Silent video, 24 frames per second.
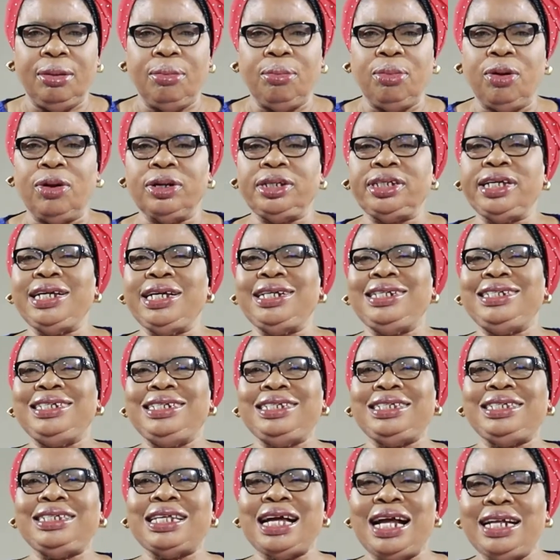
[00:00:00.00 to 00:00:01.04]
But he
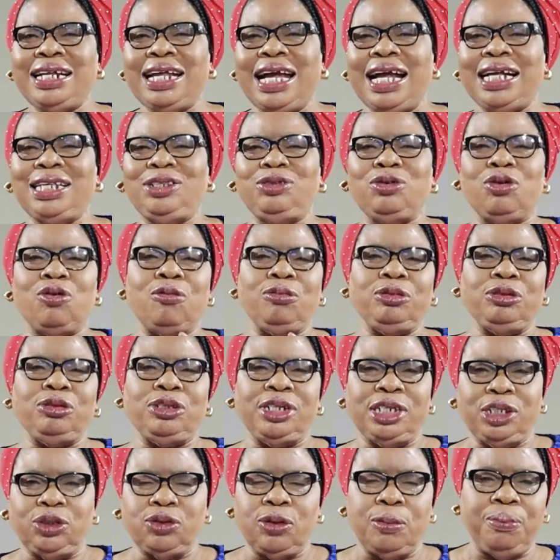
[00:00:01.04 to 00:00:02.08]
decided to
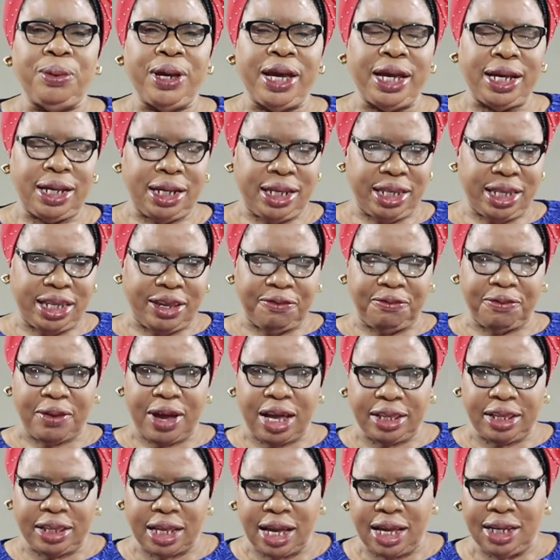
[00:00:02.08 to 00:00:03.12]
disobey the
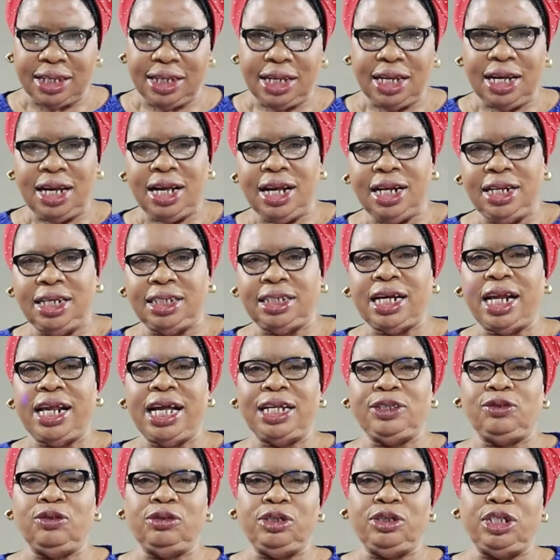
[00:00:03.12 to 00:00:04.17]
father,
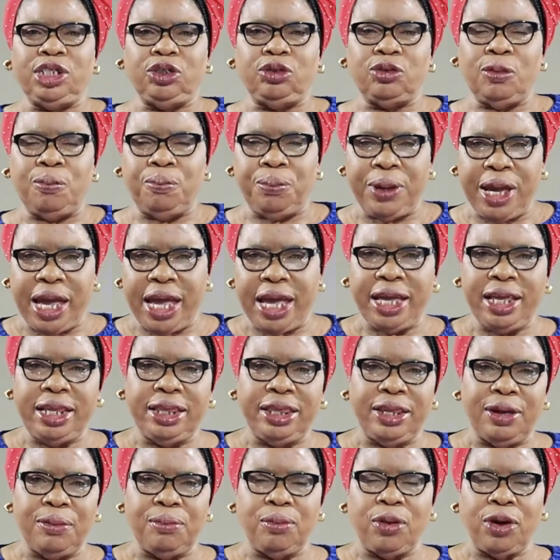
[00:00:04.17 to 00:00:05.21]
decided to
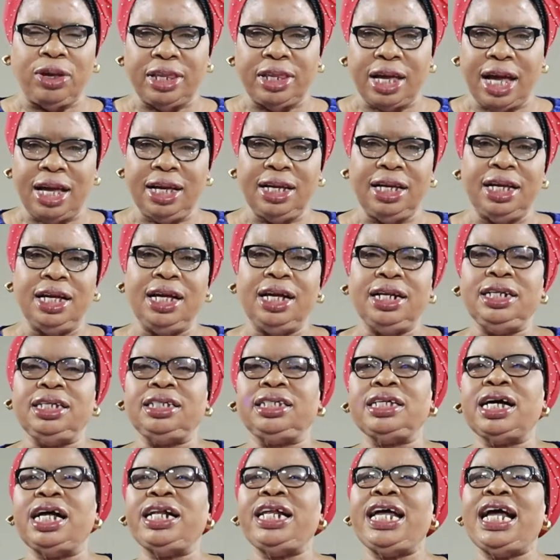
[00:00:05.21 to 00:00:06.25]
disobey the mother,
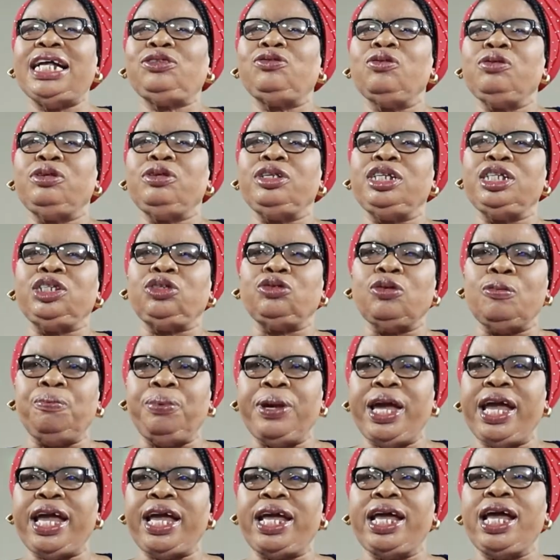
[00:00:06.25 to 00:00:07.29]
decided to
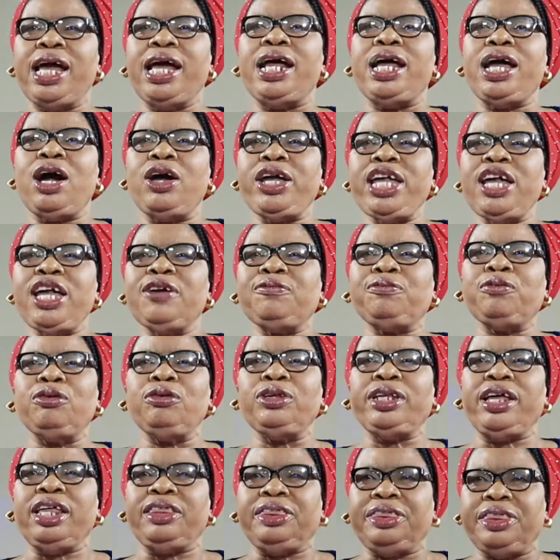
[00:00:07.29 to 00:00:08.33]
disobey
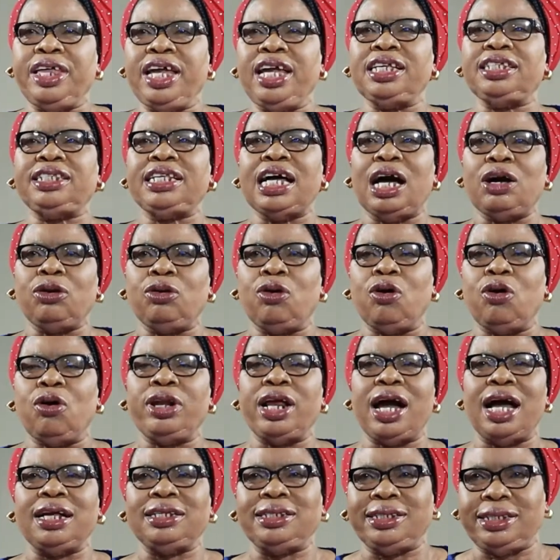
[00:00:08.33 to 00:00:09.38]
even the things that
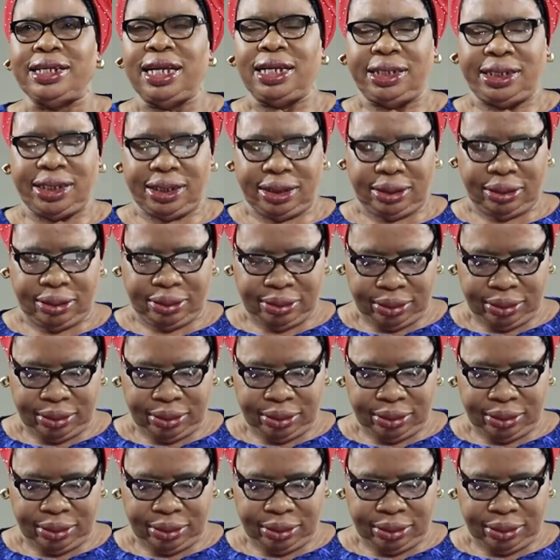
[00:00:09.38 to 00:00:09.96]
God has said.